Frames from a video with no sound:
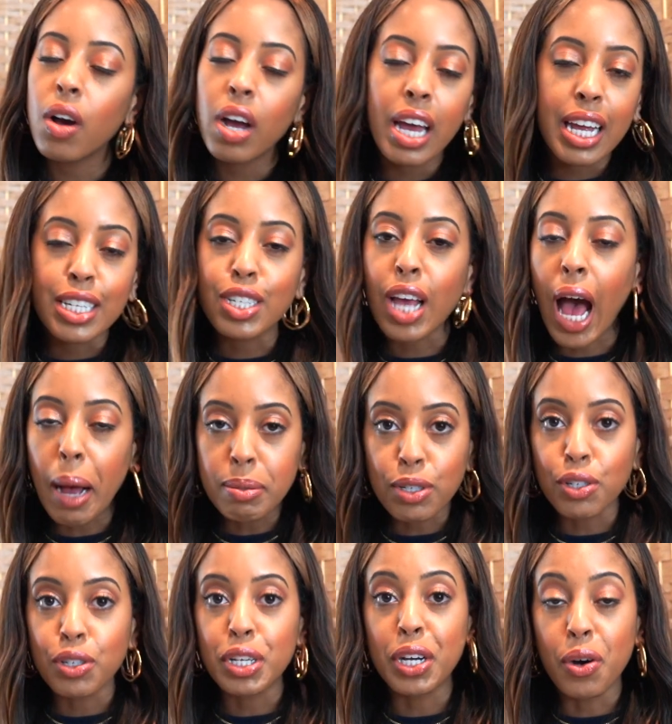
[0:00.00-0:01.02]
It's
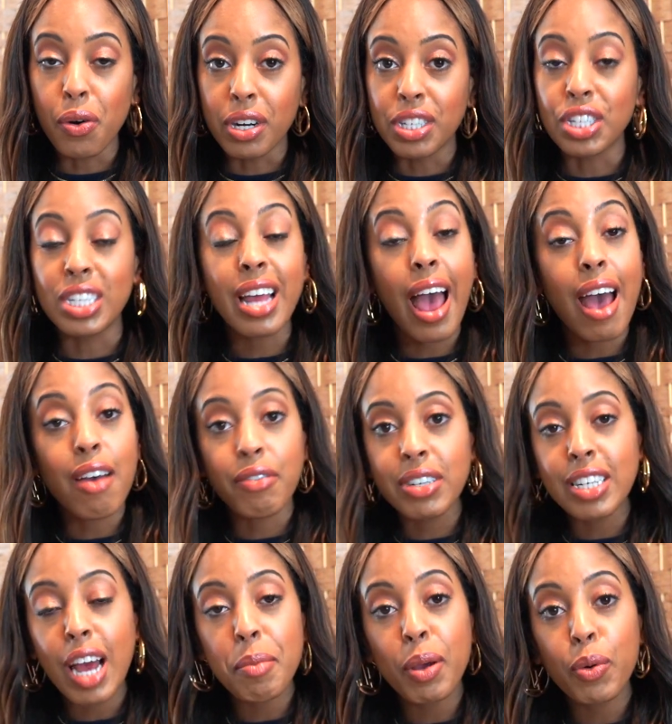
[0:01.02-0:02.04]
absolutely gorgeous. Every
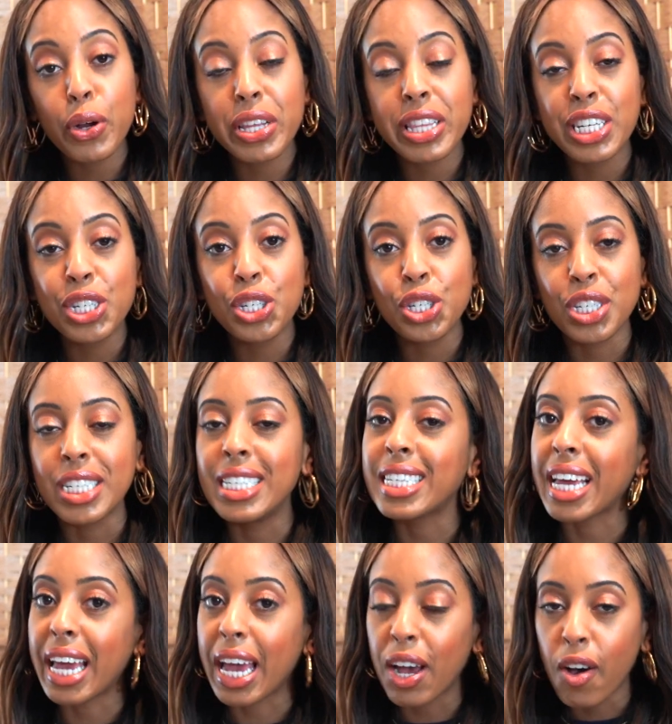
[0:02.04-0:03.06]
time I wear these jeans,
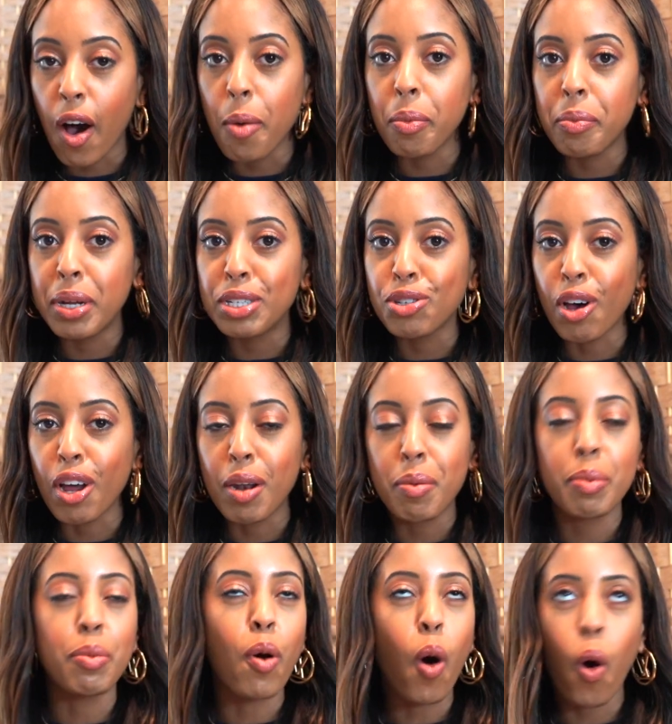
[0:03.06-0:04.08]
I get compliments on it.
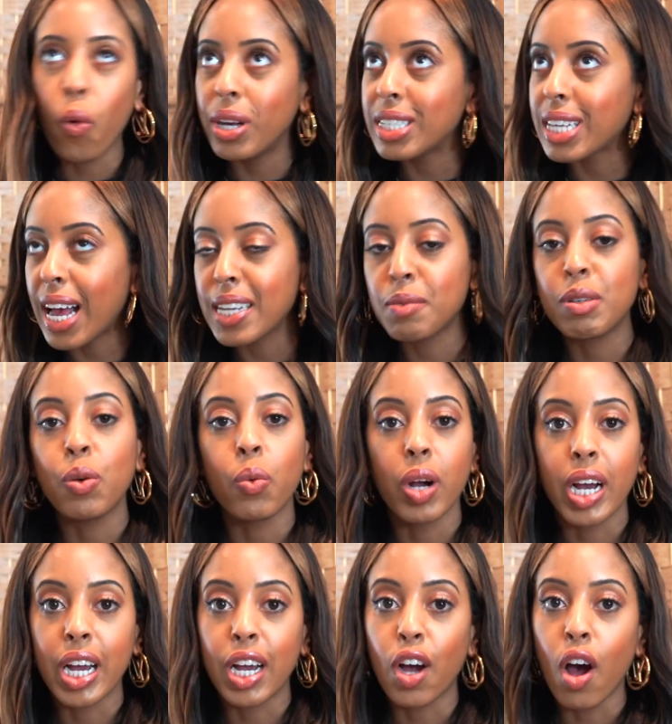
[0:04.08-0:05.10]
People always ask me
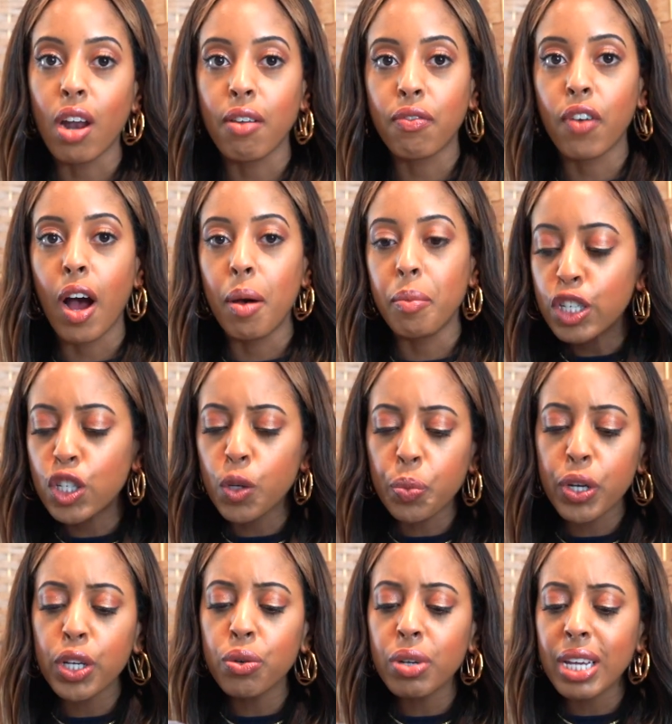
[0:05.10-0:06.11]
where I got it from. Super
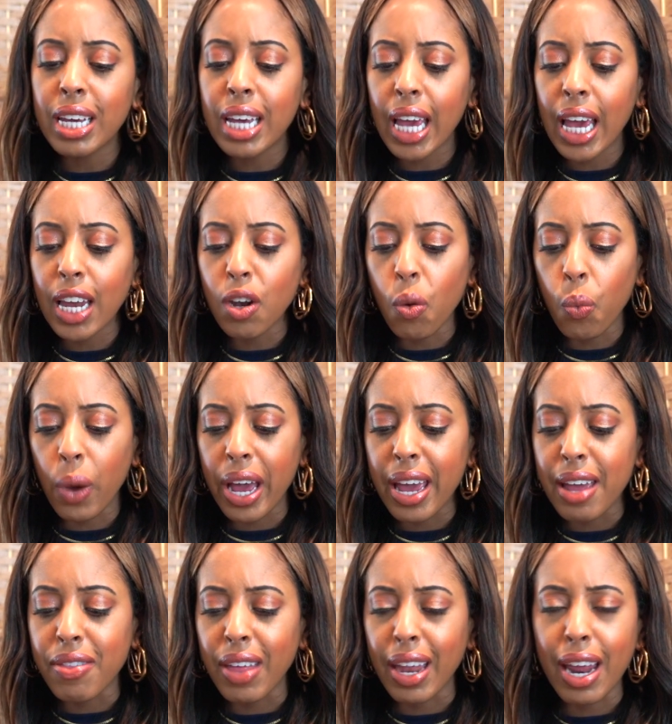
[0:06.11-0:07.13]
unique in a
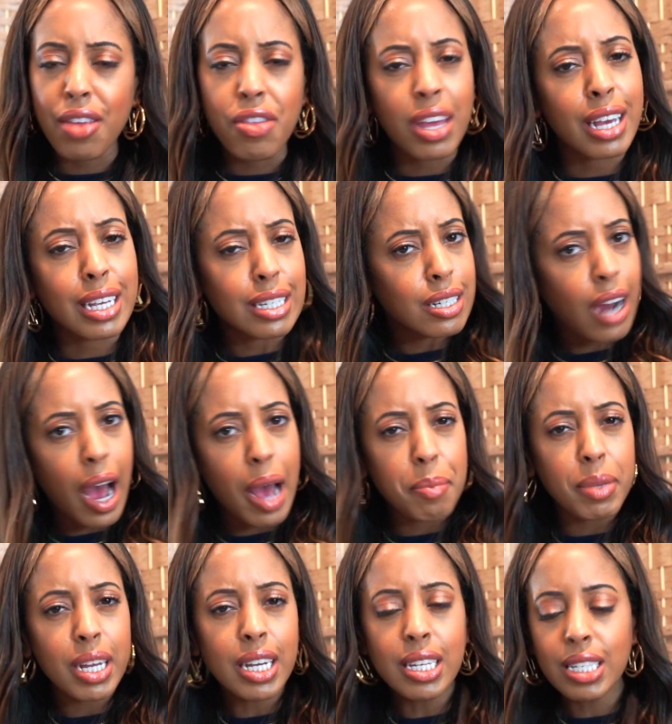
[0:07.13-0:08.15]
way that I think is
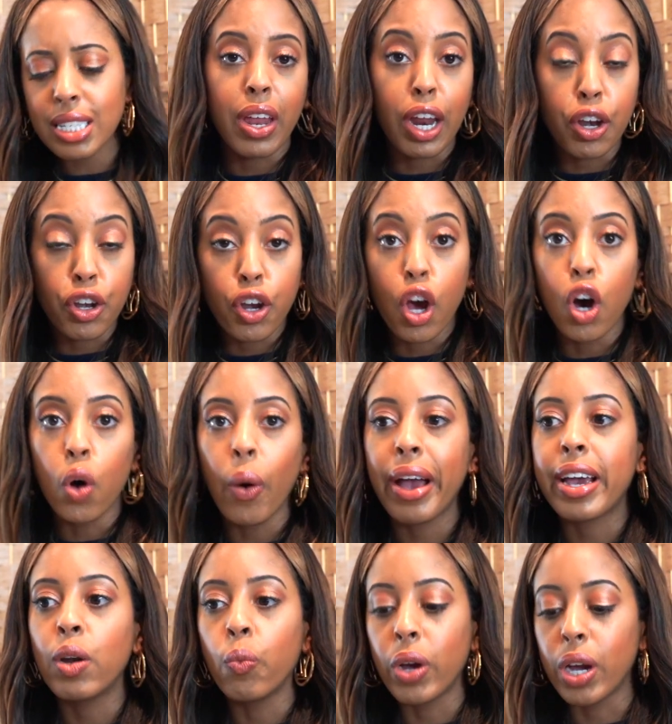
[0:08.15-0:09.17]
timeless, that I know I
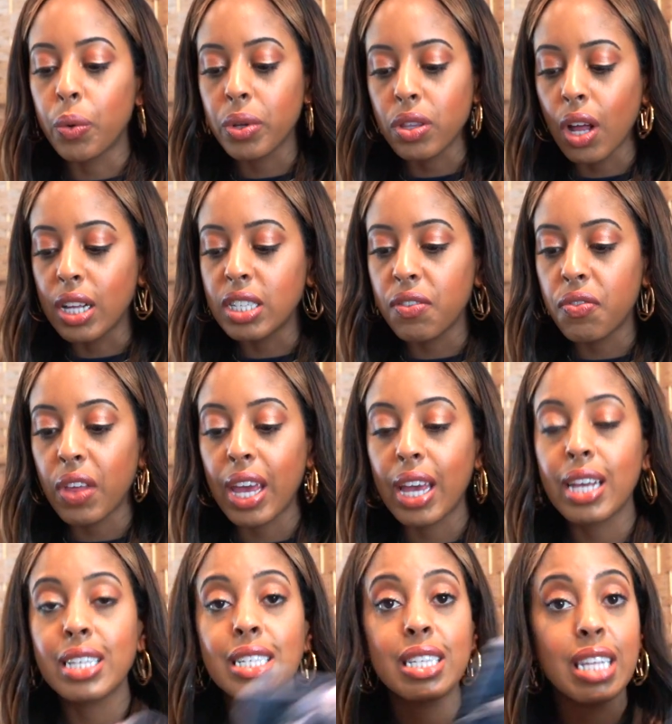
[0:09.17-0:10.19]
can wear with lots of
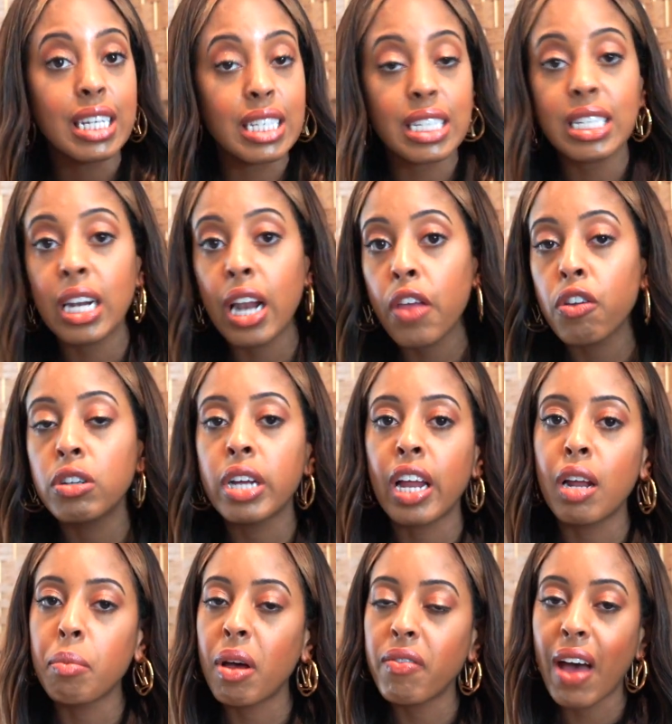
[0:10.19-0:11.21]
things. This is another
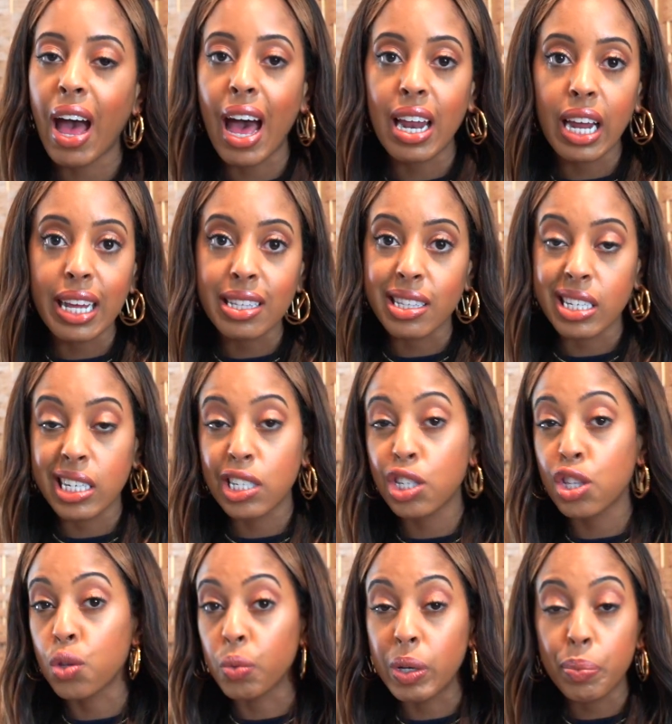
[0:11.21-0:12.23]
denim I've had at
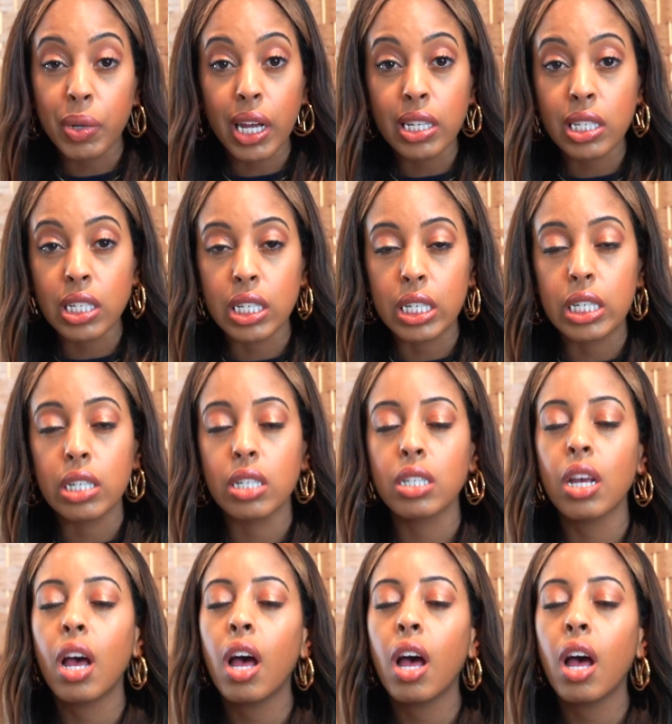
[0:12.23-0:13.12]
least 3+ years.